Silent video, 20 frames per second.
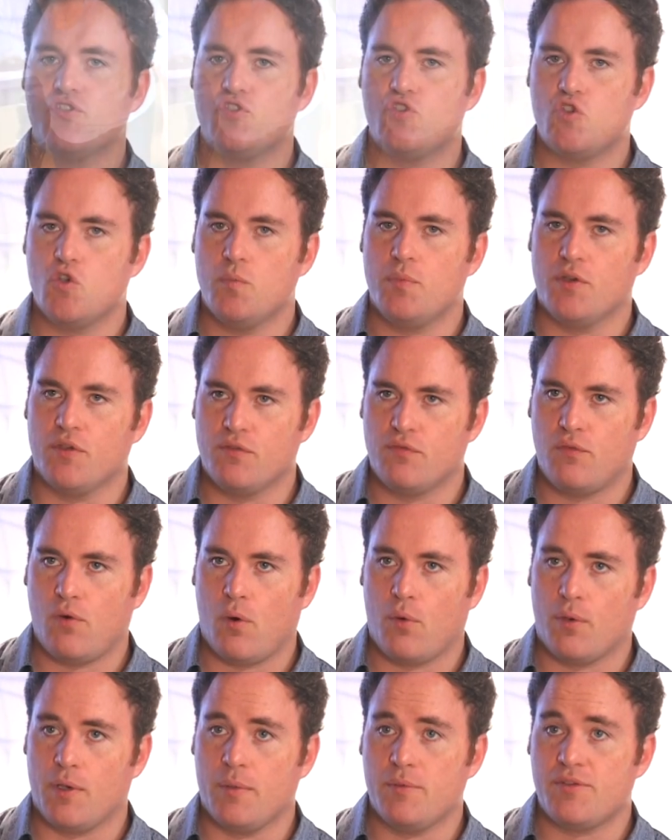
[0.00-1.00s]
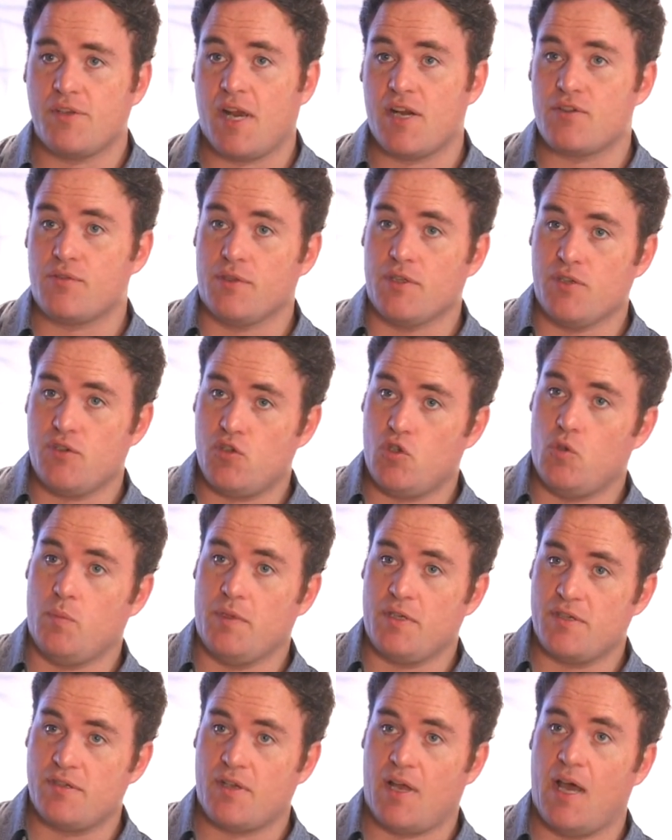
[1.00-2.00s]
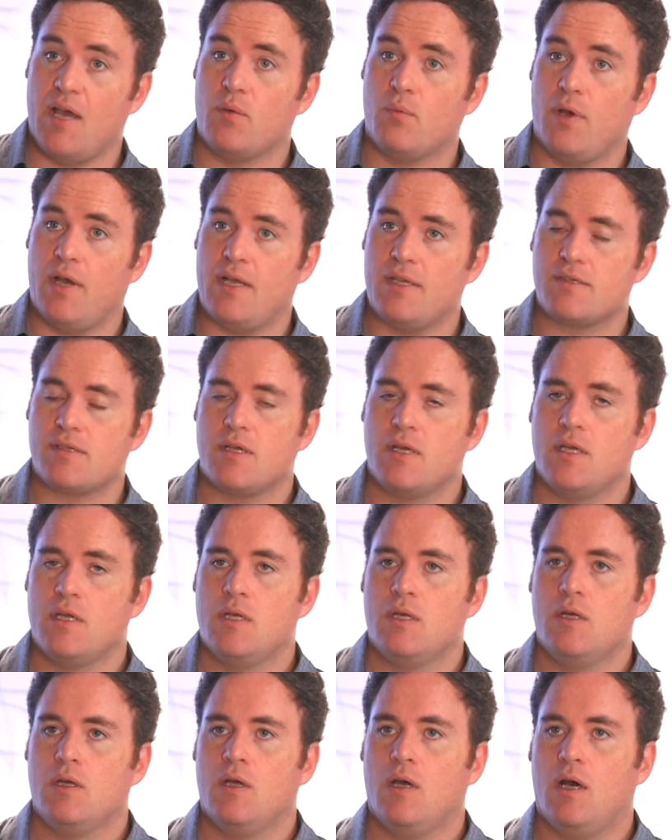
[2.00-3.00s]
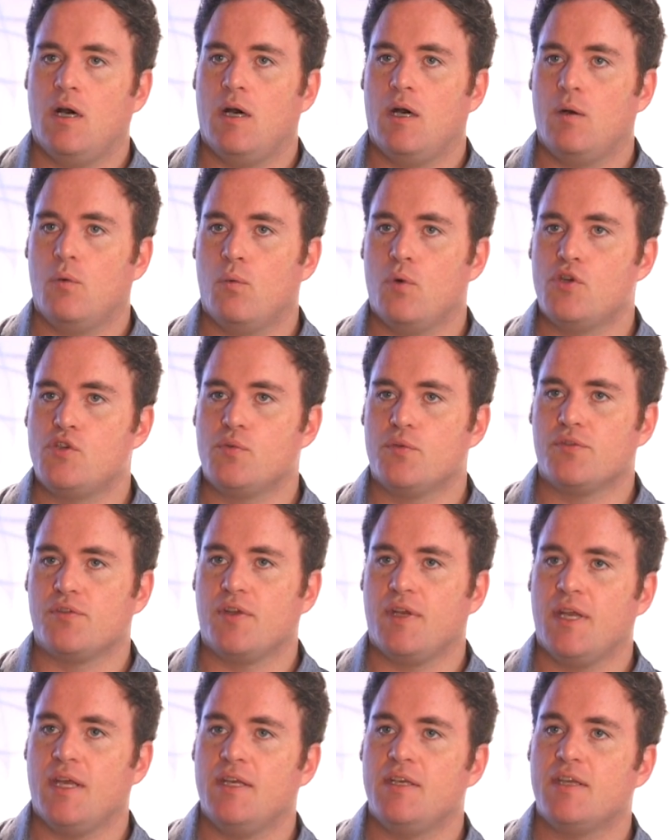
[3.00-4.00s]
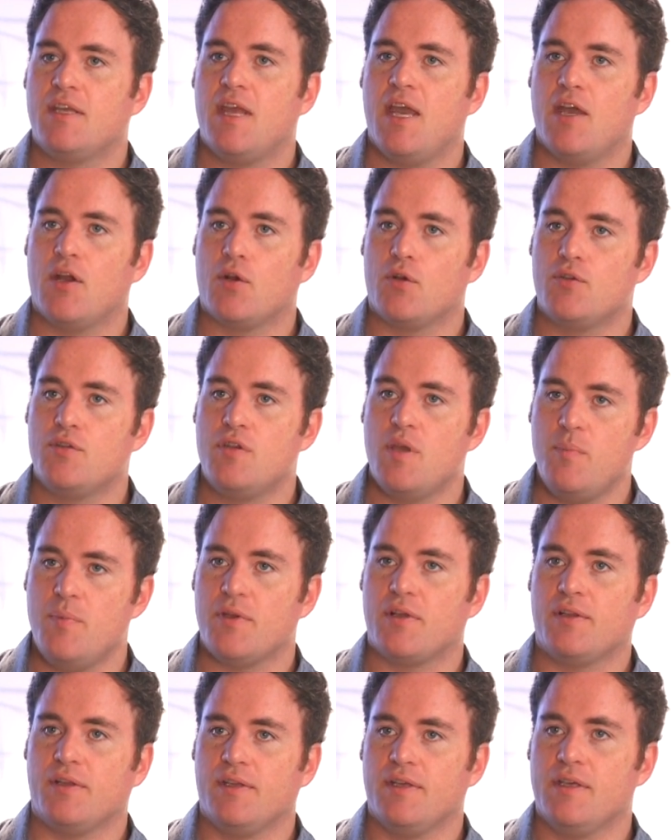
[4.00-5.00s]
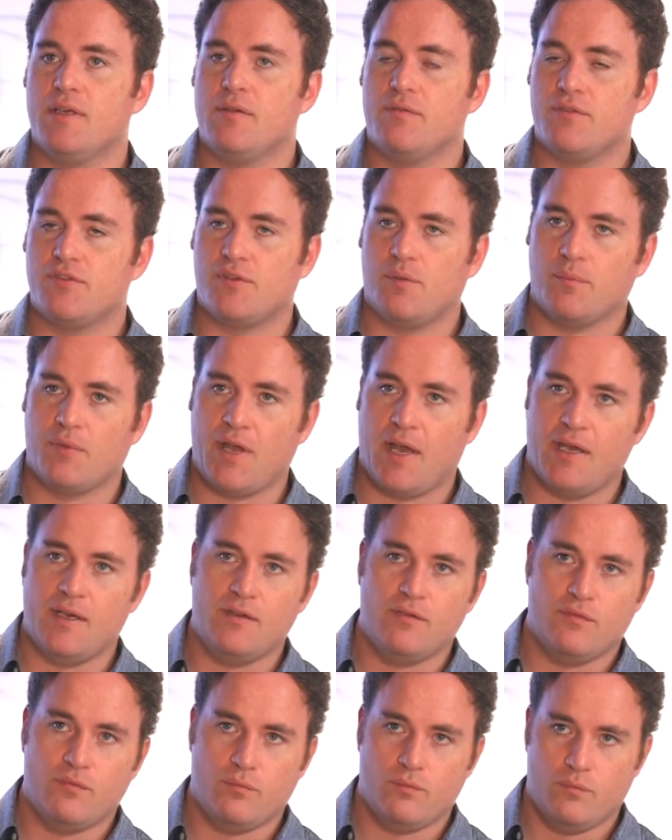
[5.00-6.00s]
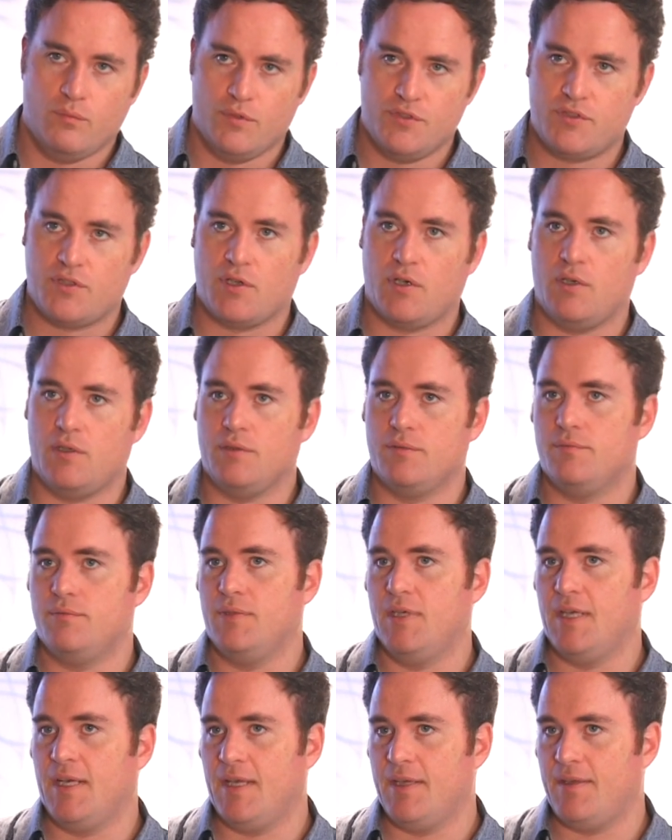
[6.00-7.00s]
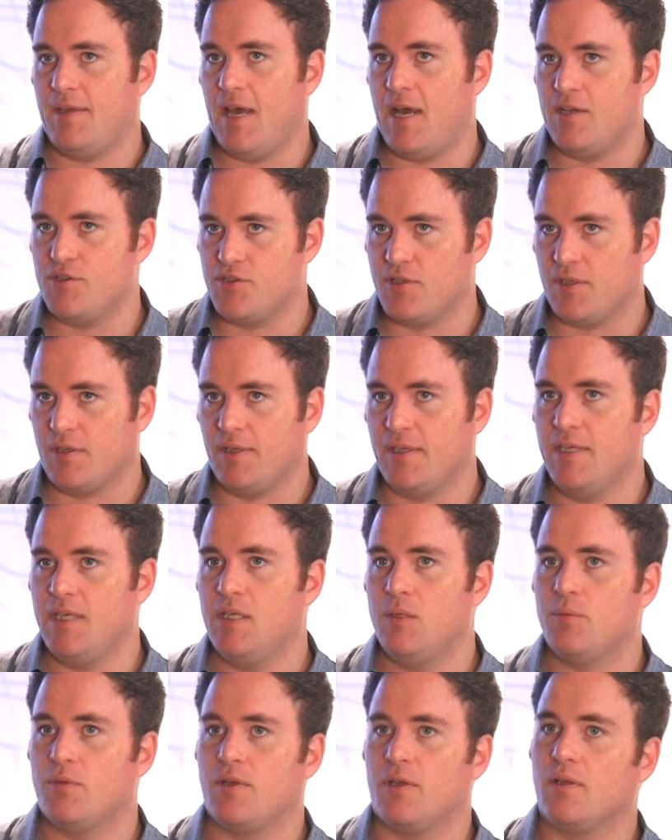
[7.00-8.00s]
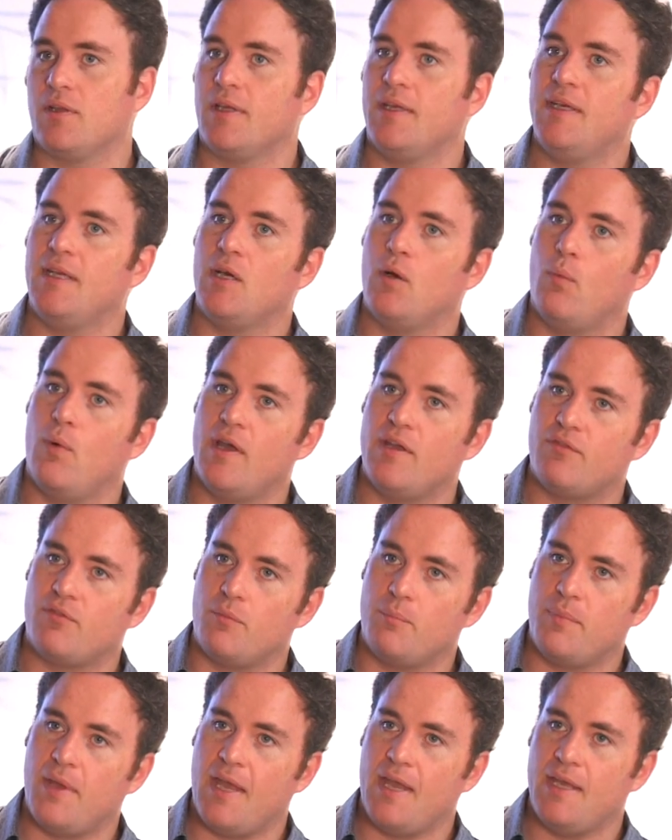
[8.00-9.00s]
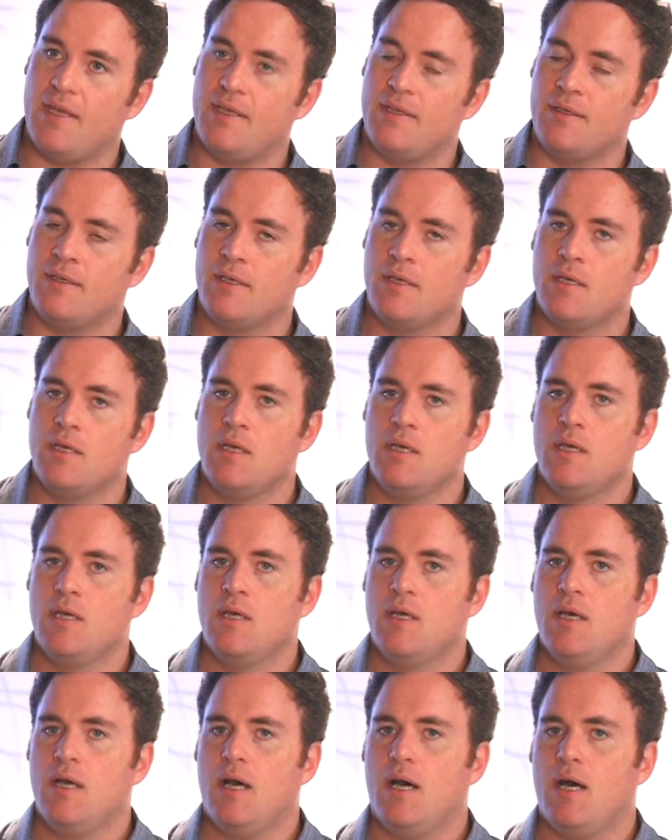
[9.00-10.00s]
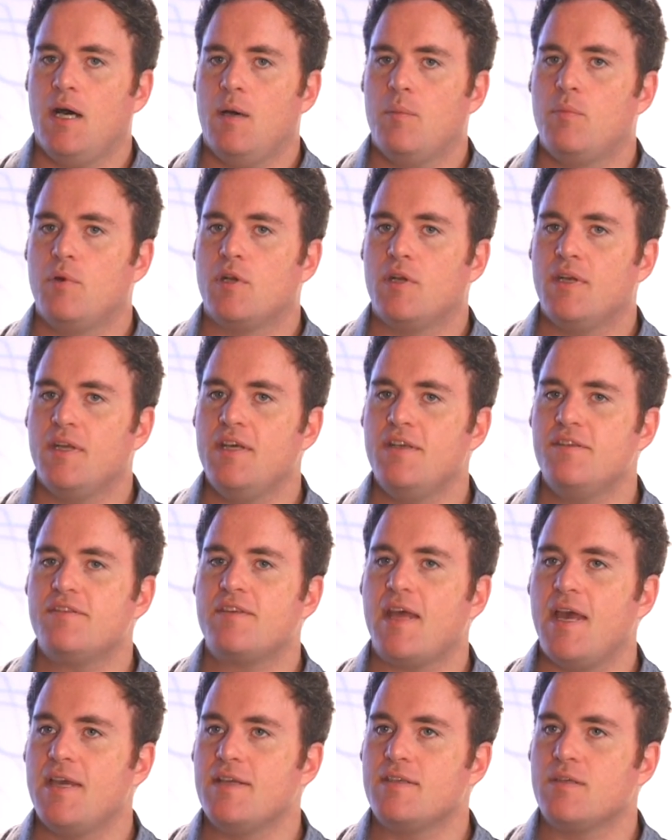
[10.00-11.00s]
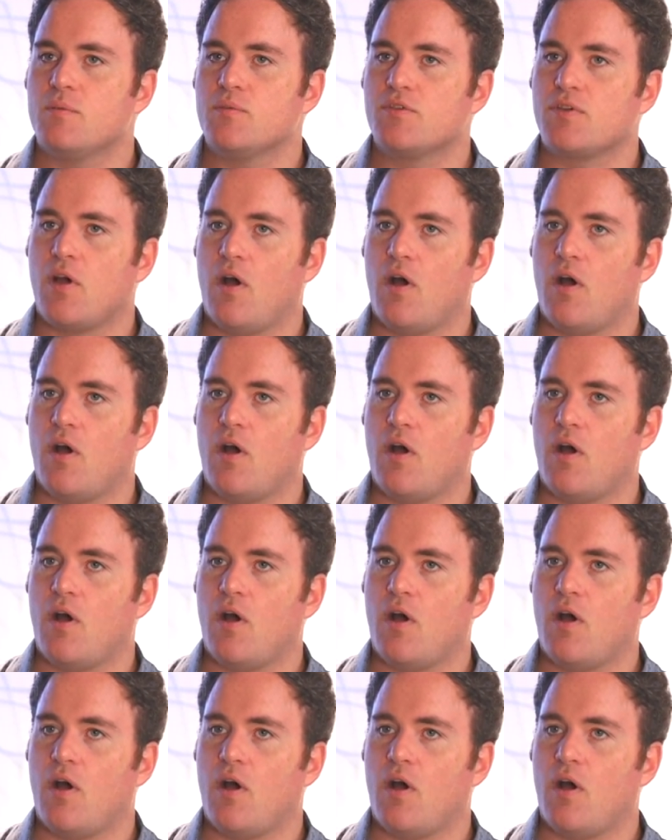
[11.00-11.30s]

a stooping forward, it was actually a stooping sideways, which was an indicator typically of some kind of what's called an antalgic lean, where they're leaning away from pain. But in his case, it was